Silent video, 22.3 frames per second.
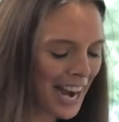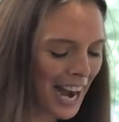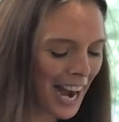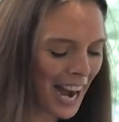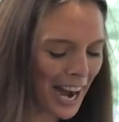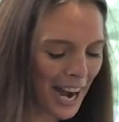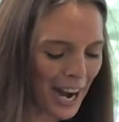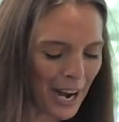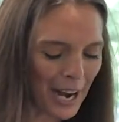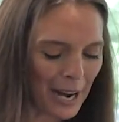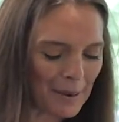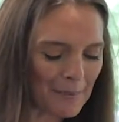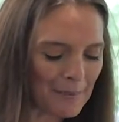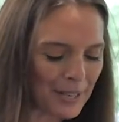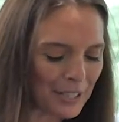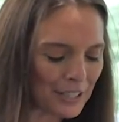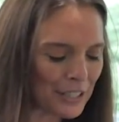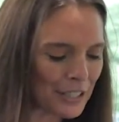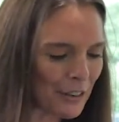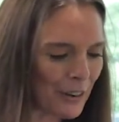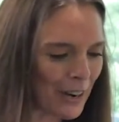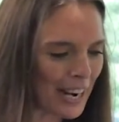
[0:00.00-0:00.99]

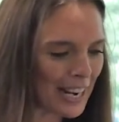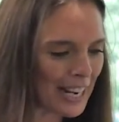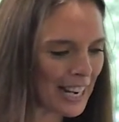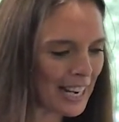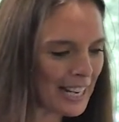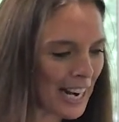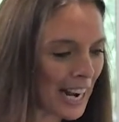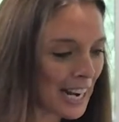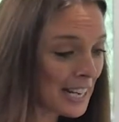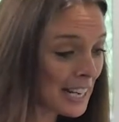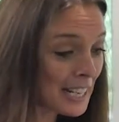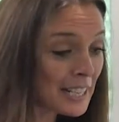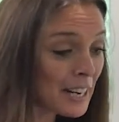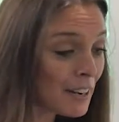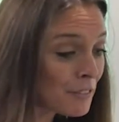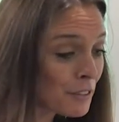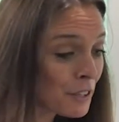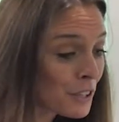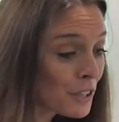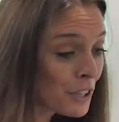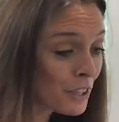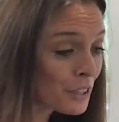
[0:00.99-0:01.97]
it
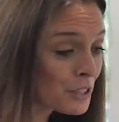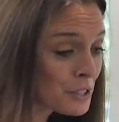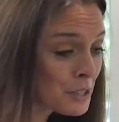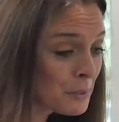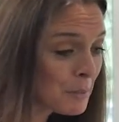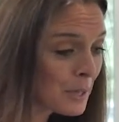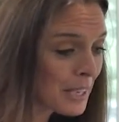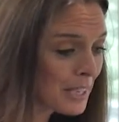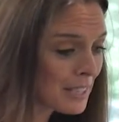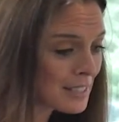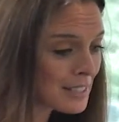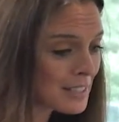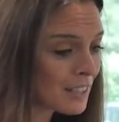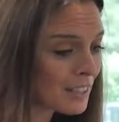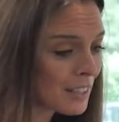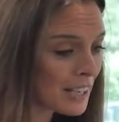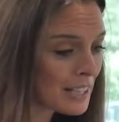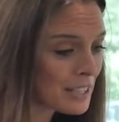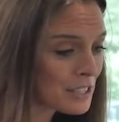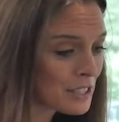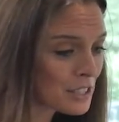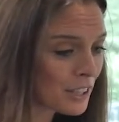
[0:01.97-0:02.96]
never occurred to me until
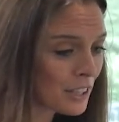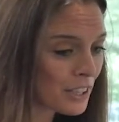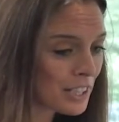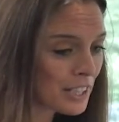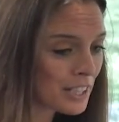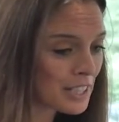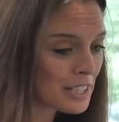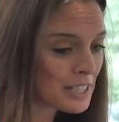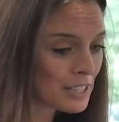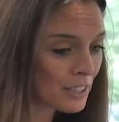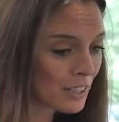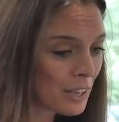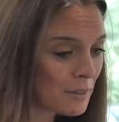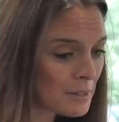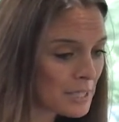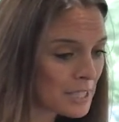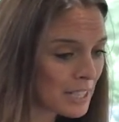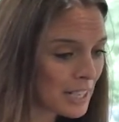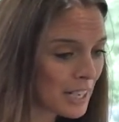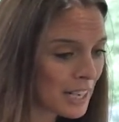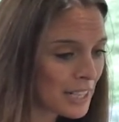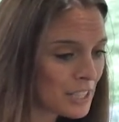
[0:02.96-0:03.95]
I was
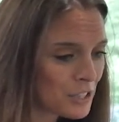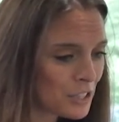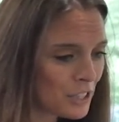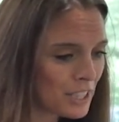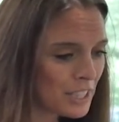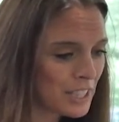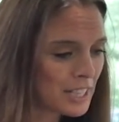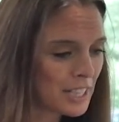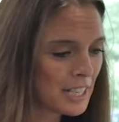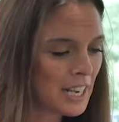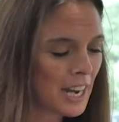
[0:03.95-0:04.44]
an agent.